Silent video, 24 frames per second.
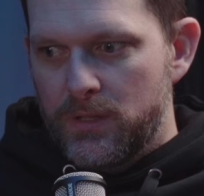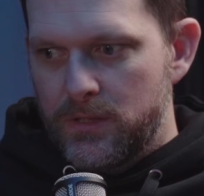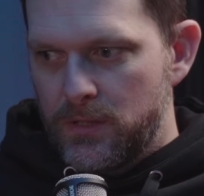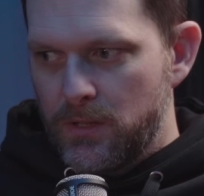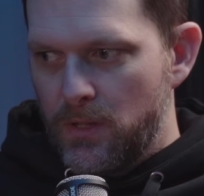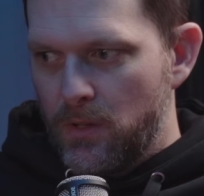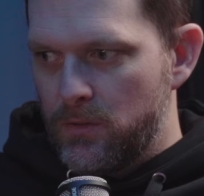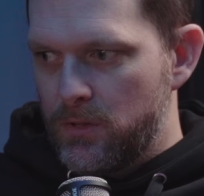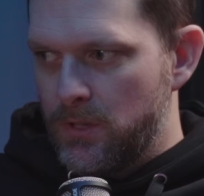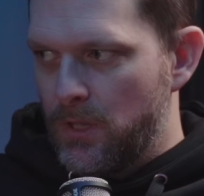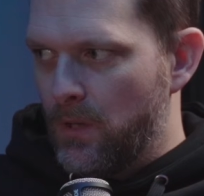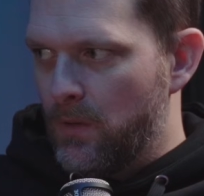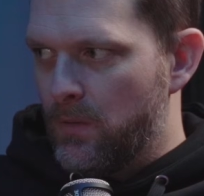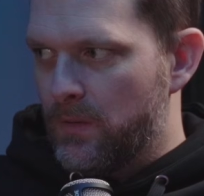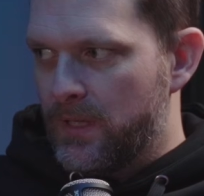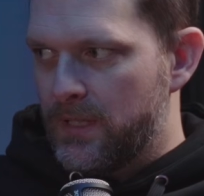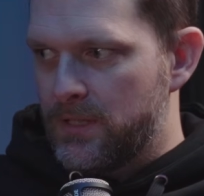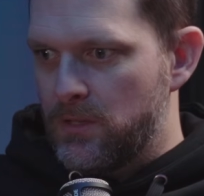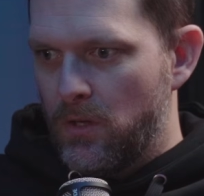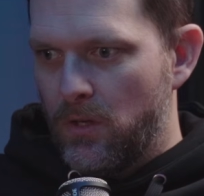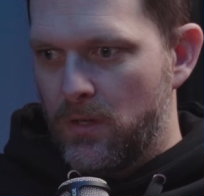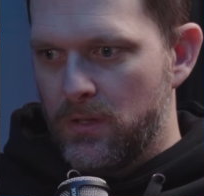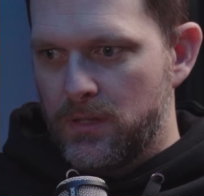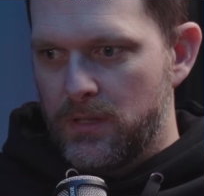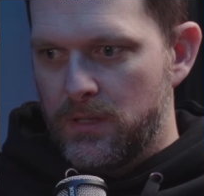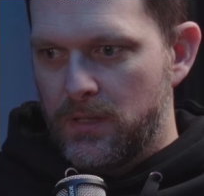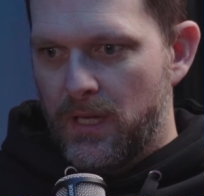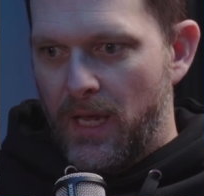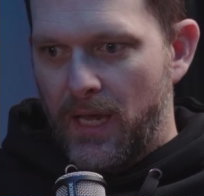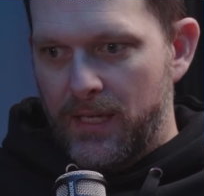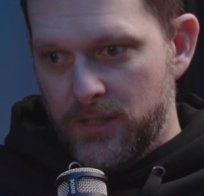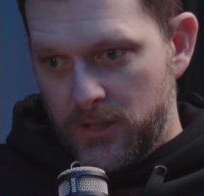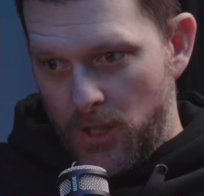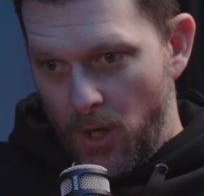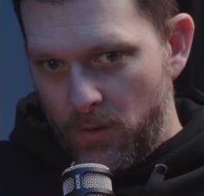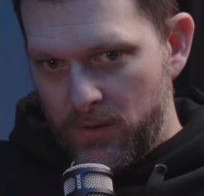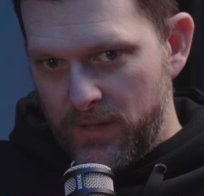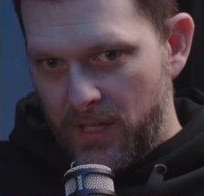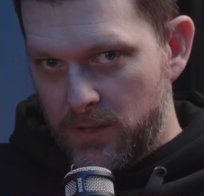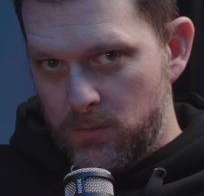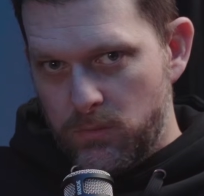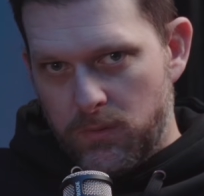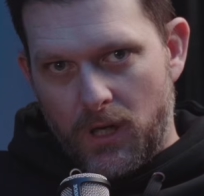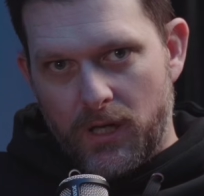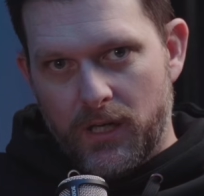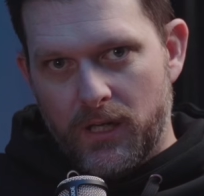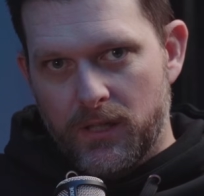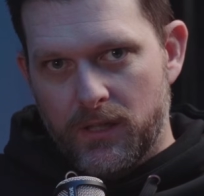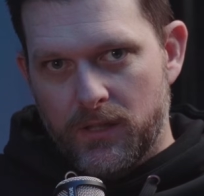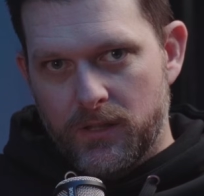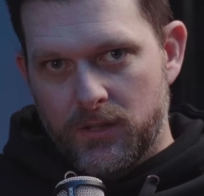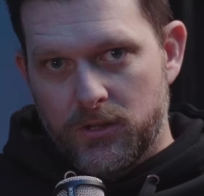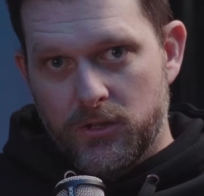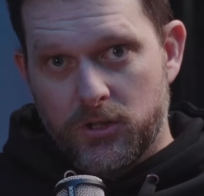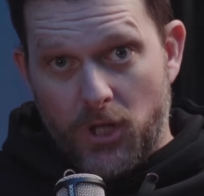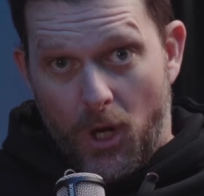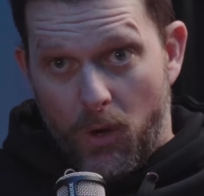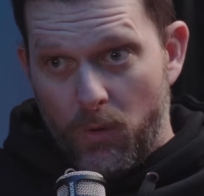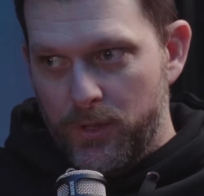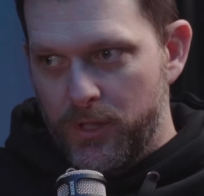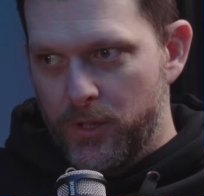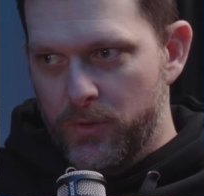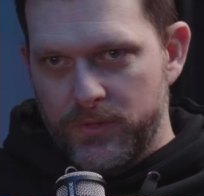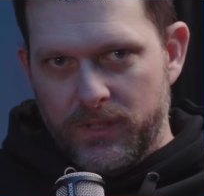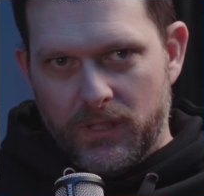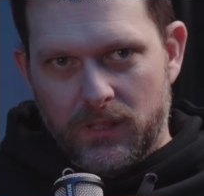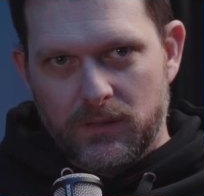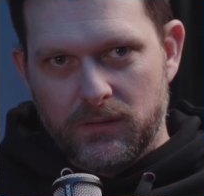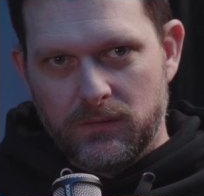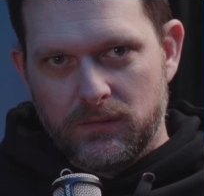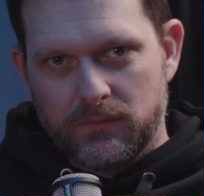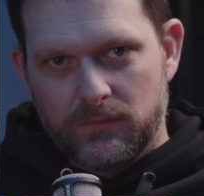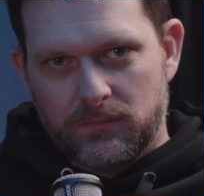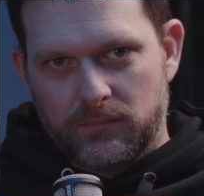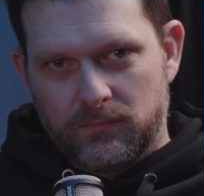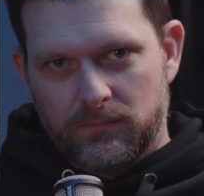it's no joke. It's hard to that's why don't use it.